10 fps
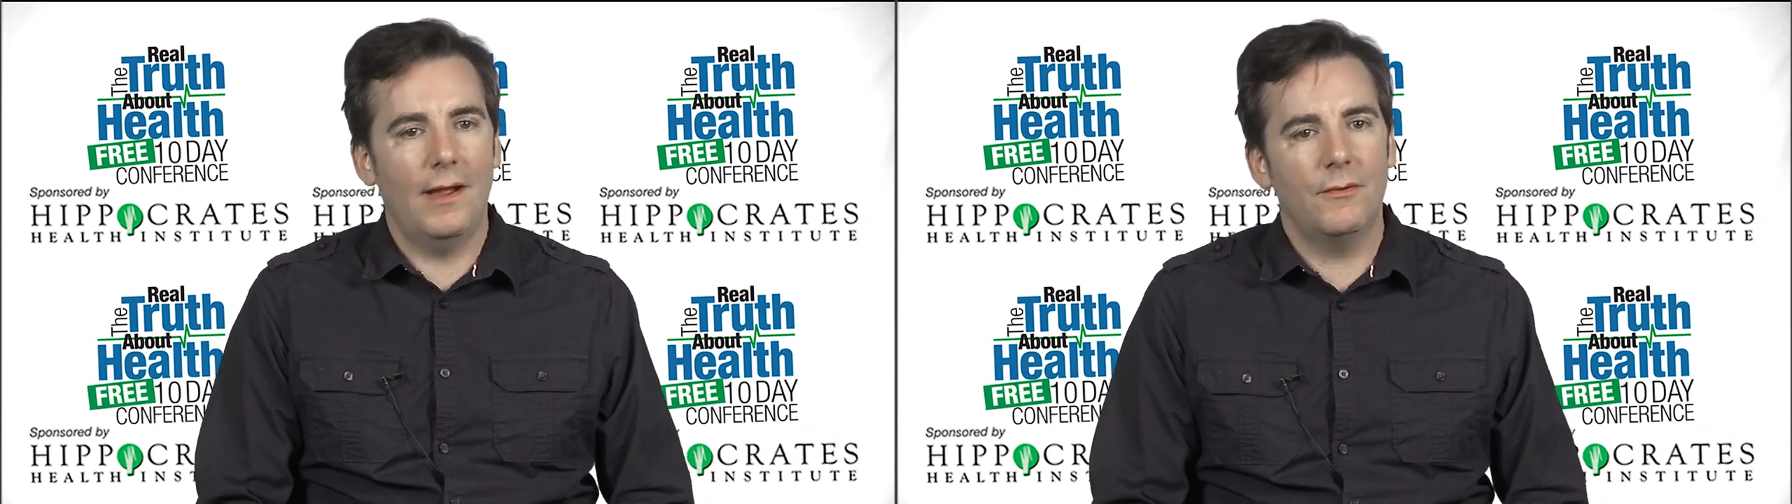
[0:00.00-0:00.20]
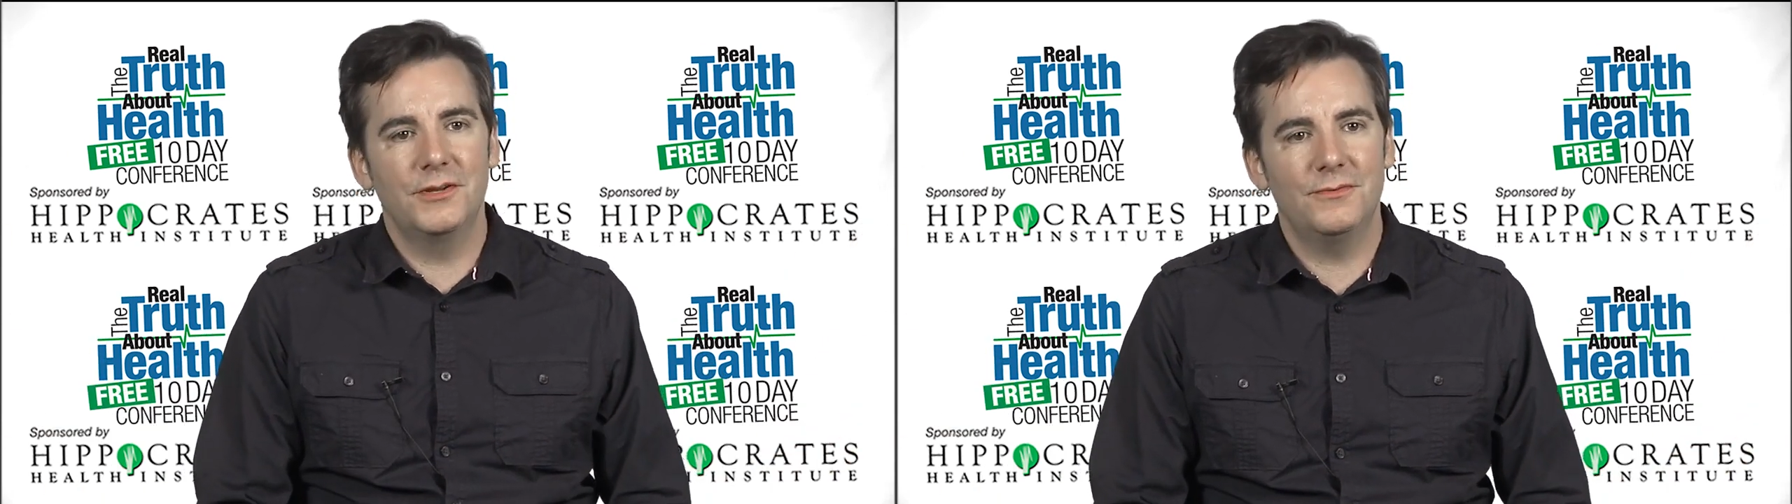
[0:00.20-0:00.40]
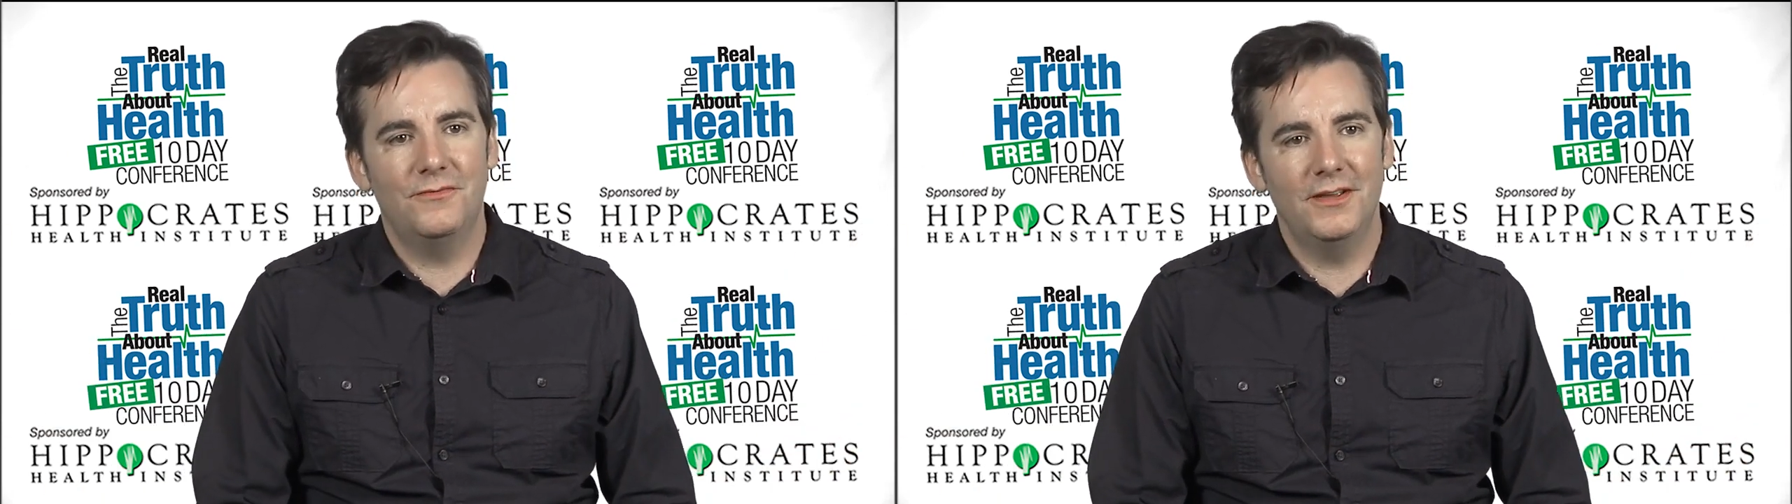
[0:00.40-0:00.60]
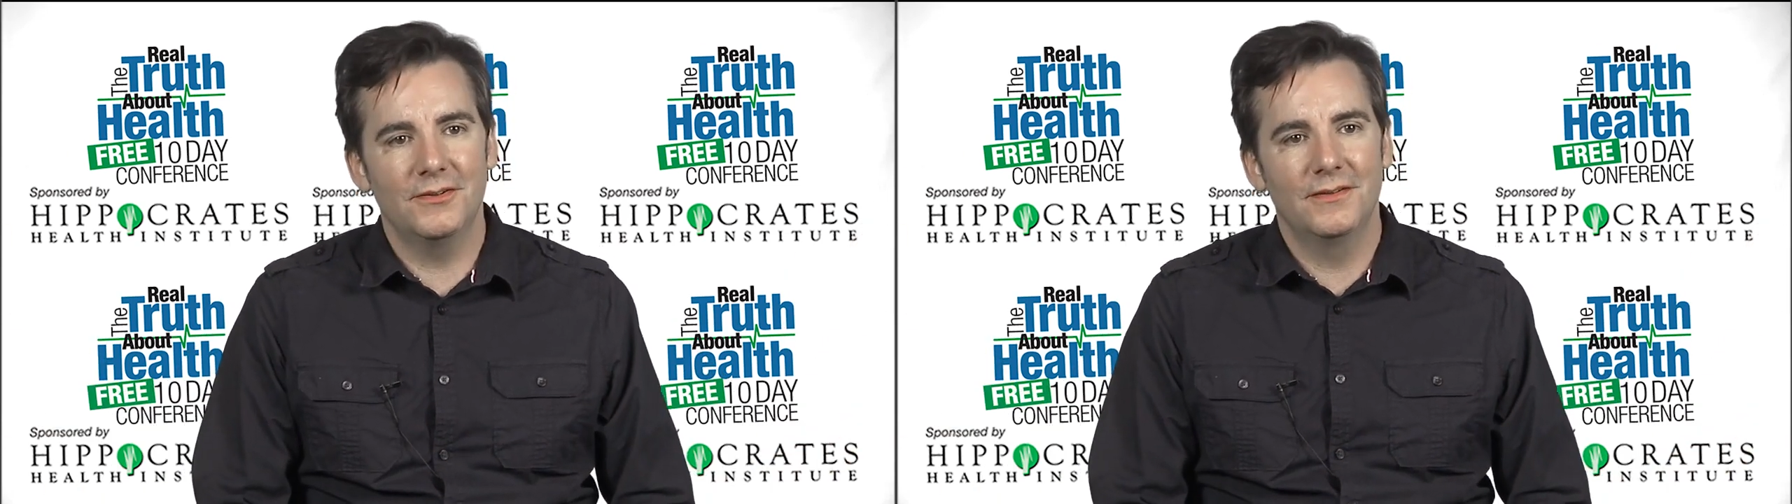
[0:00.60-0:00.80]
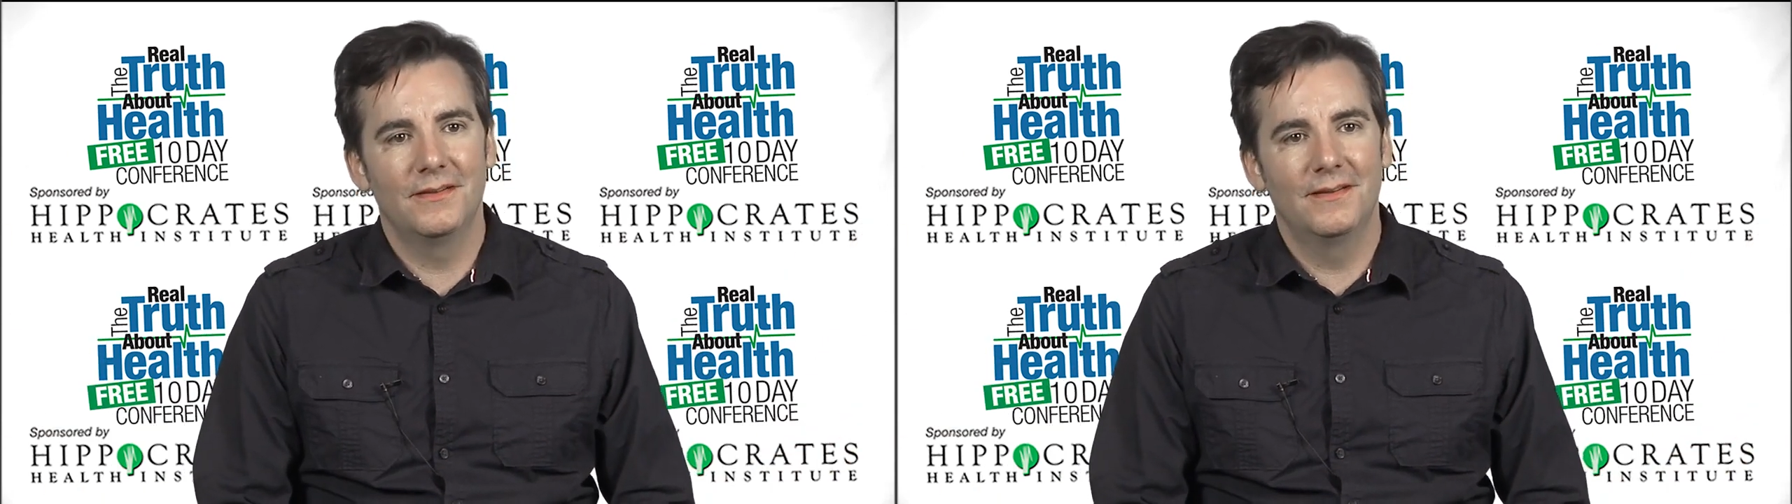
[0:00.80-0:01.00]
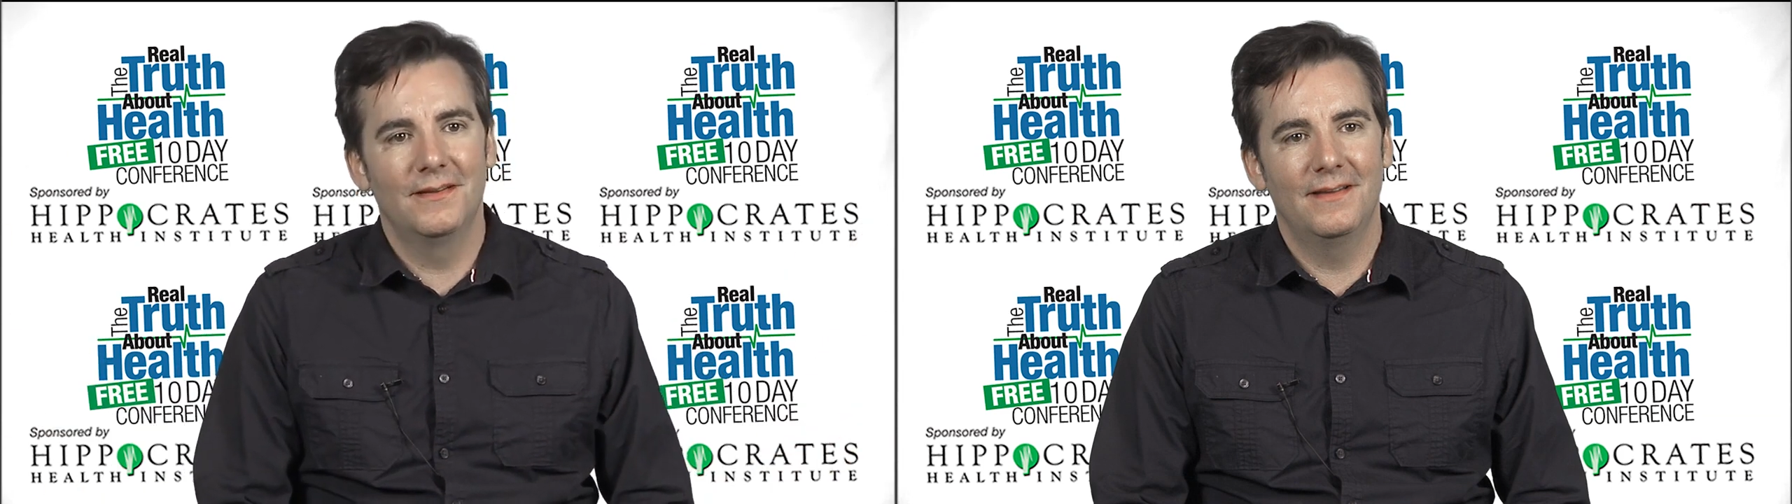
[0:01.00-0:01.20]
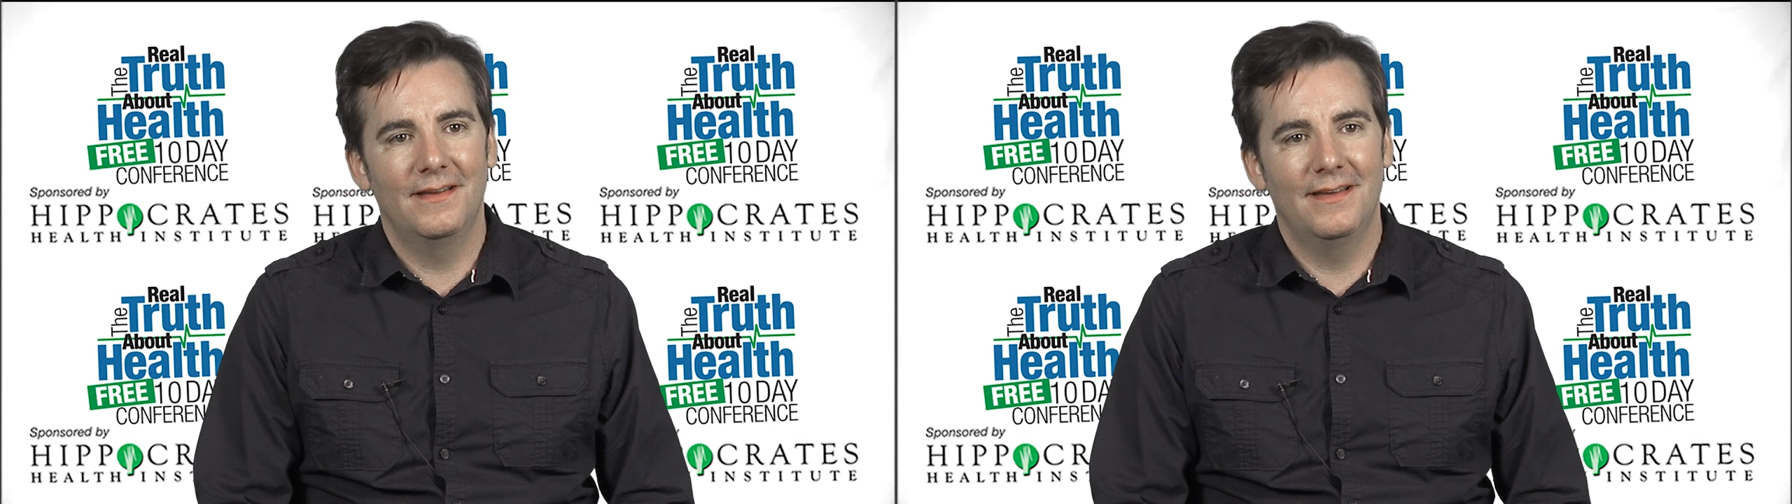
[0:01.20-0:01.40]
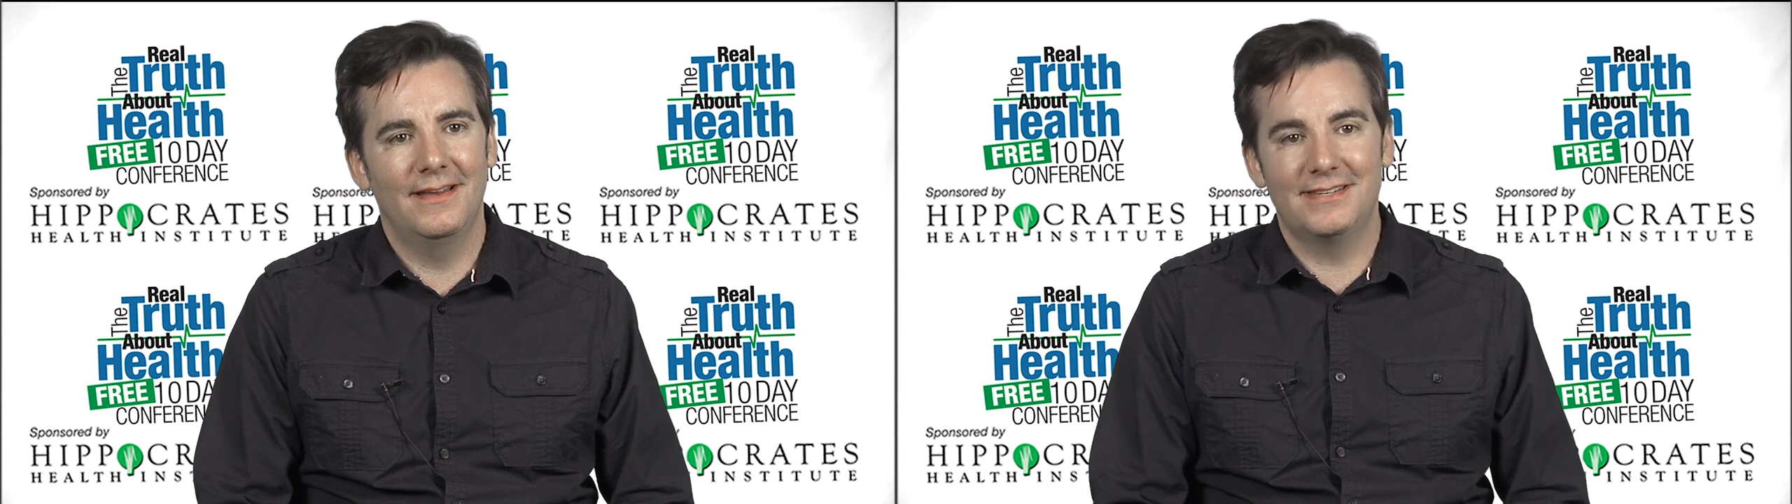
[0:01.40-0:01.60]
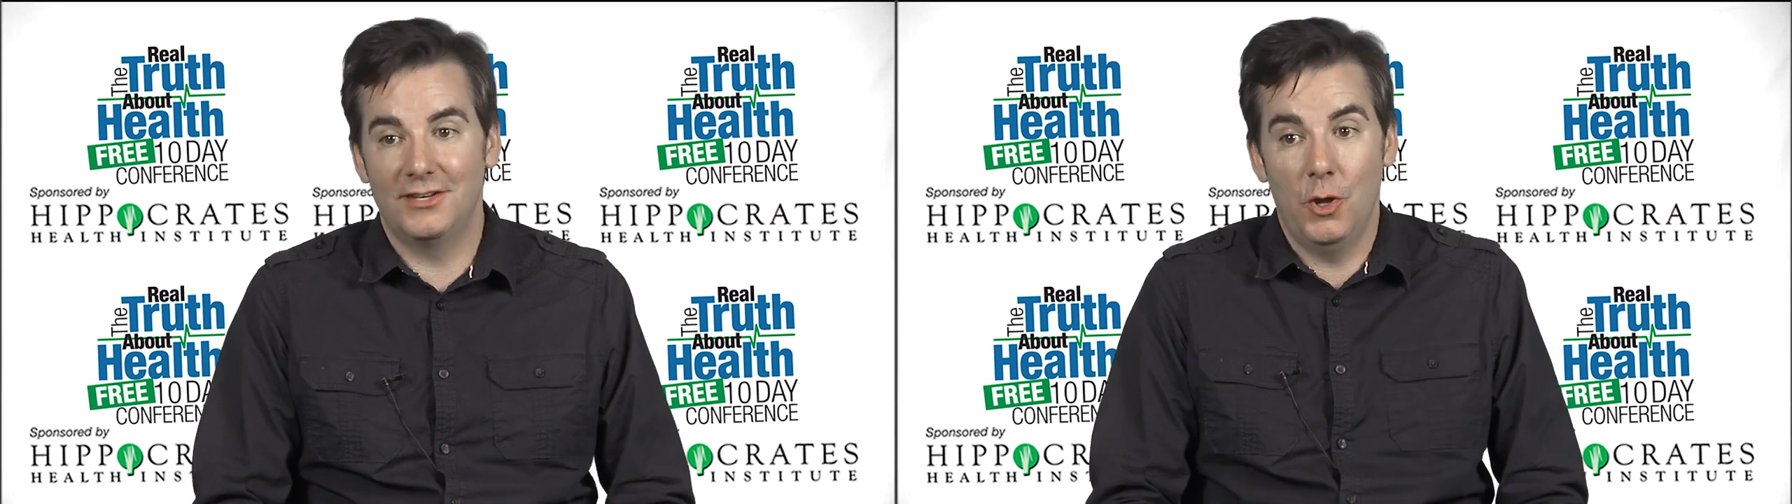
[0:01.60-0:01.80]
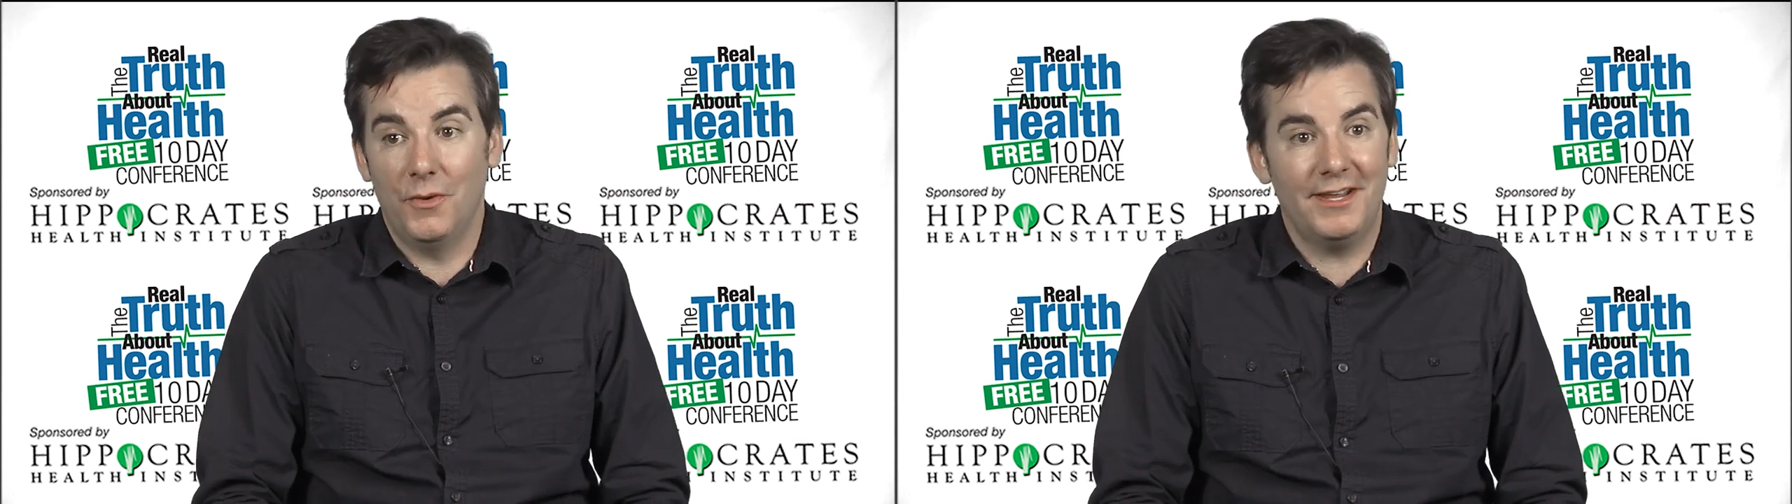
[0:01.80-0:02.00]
said, well, why aren't we doing fetal? And he said,